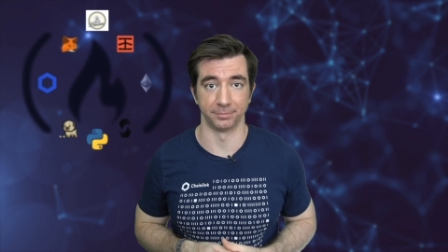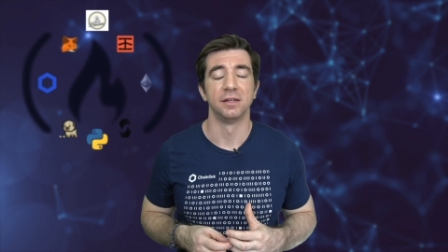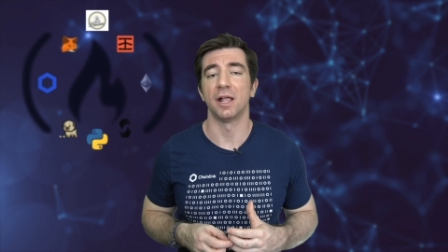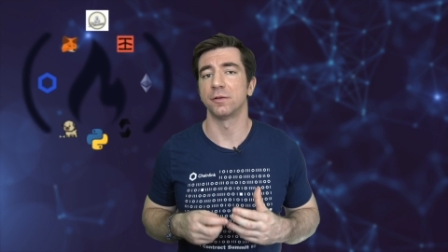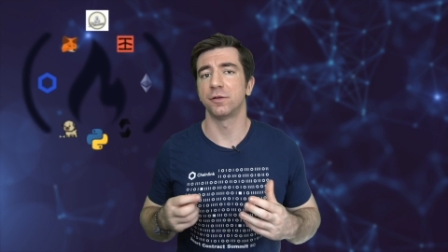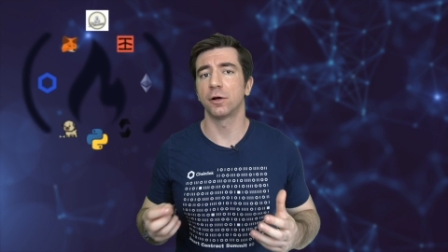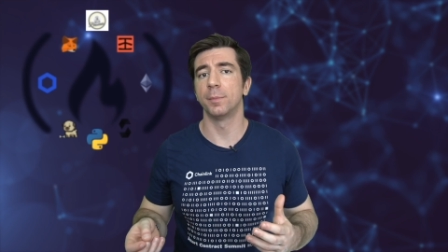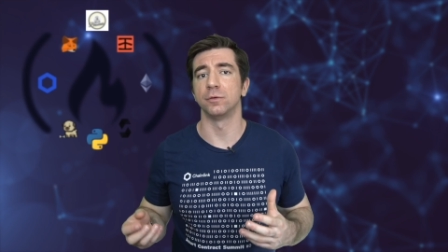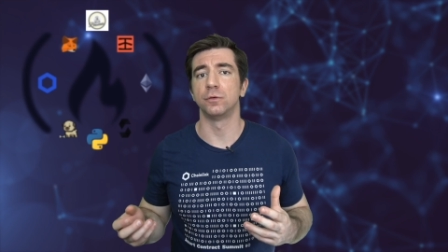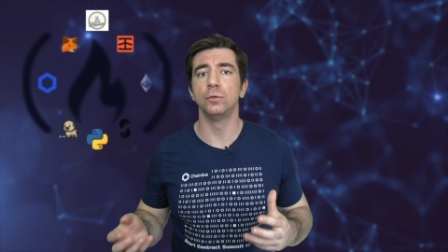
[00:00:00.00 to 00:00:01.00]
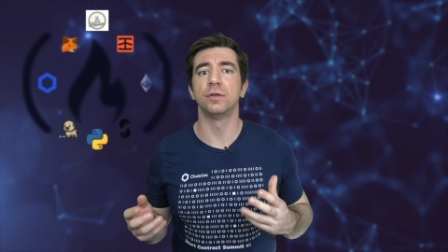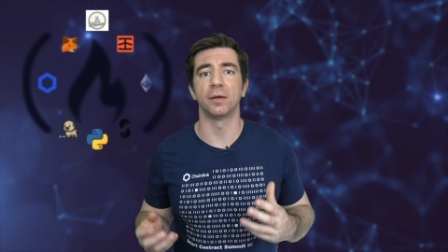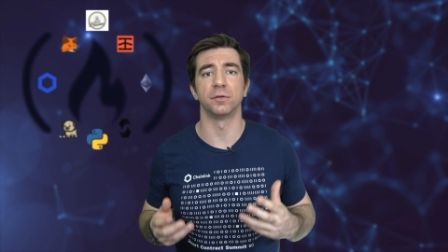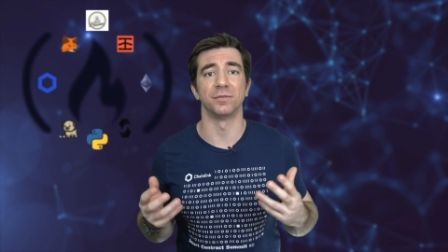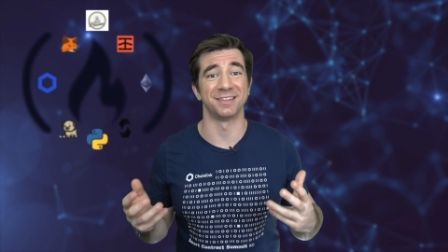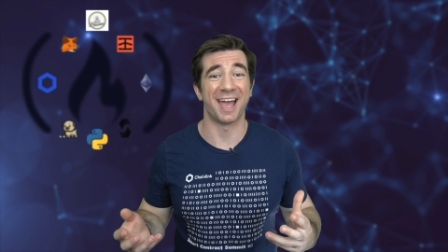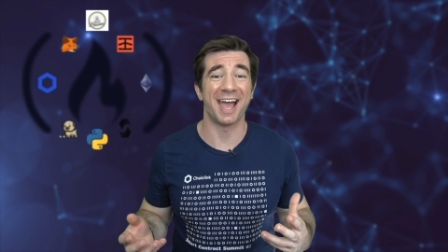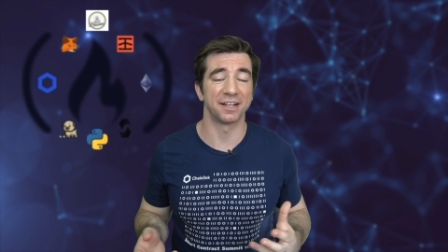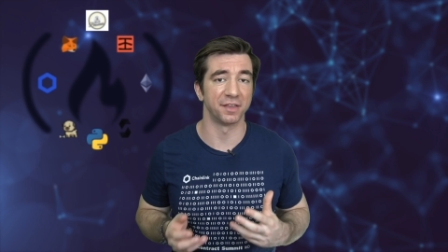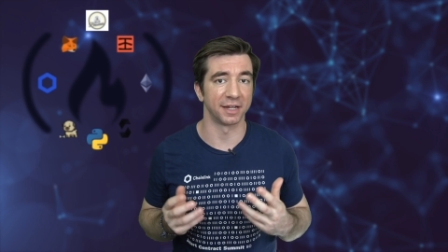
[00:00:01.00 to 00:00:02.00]
Now let's talk about two types of
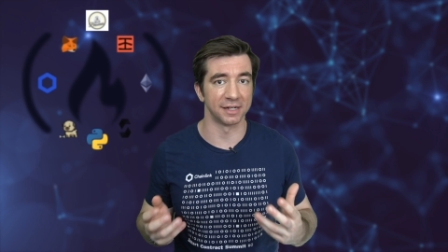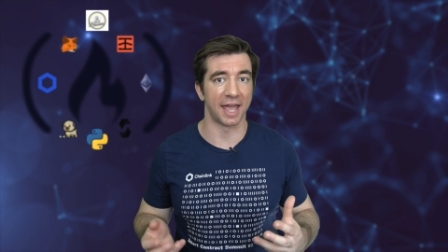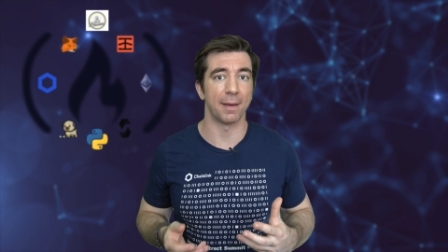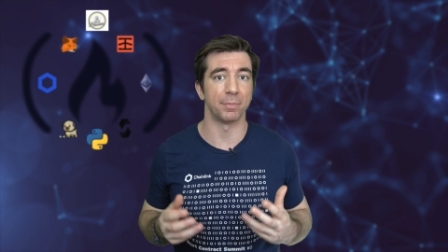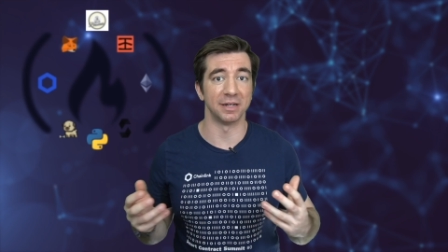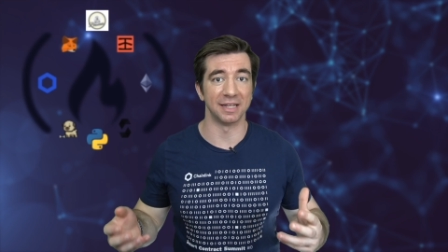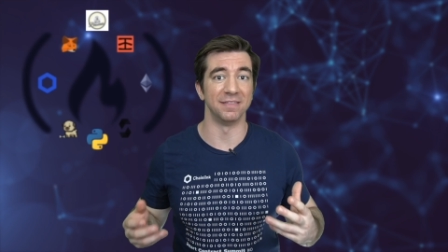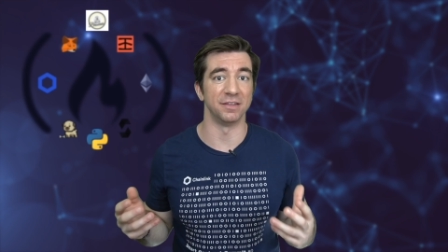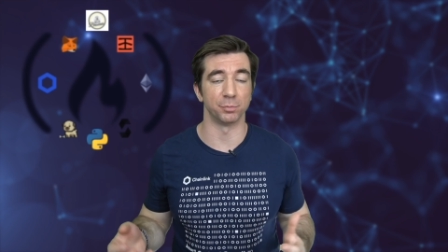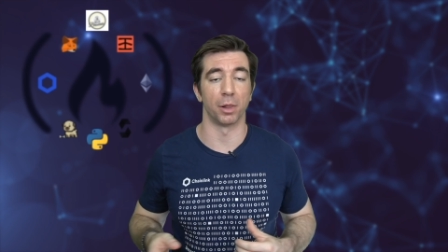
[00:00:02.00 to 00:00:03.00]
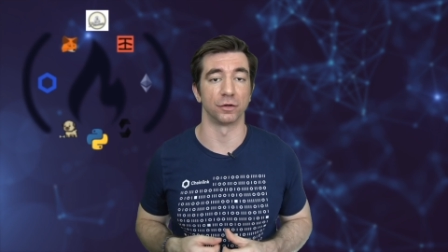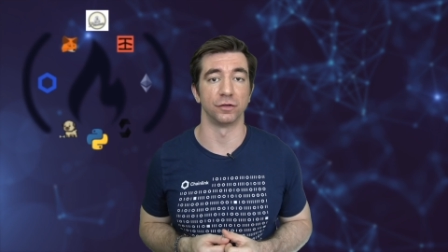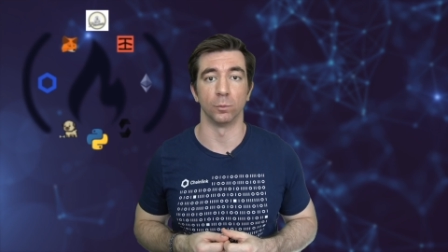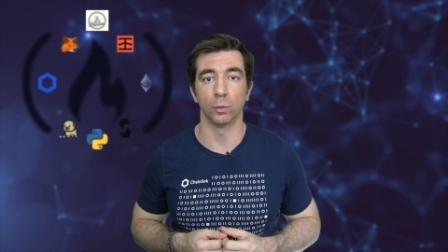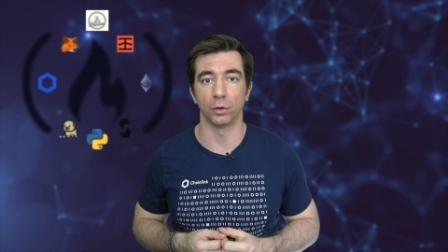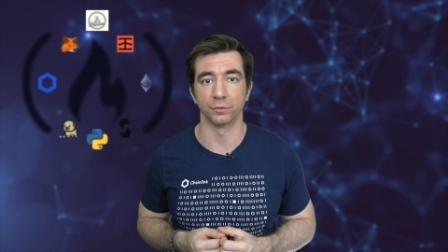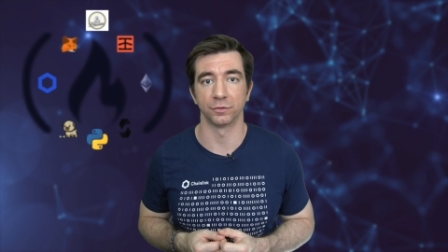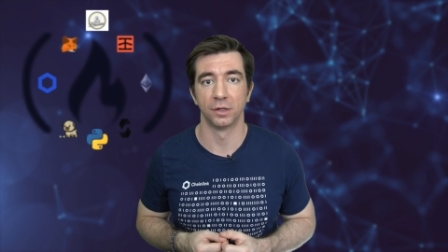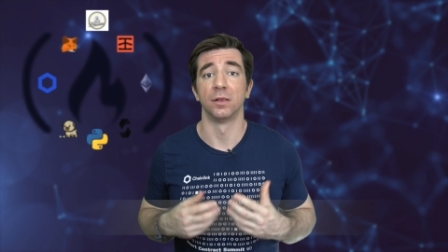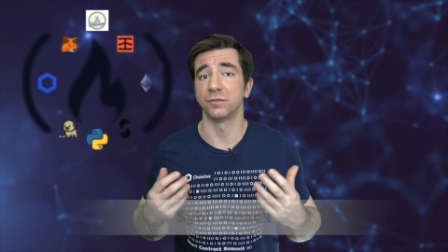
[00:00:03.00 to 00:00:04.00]
attacks that can happen in these blockchain worlds. Let's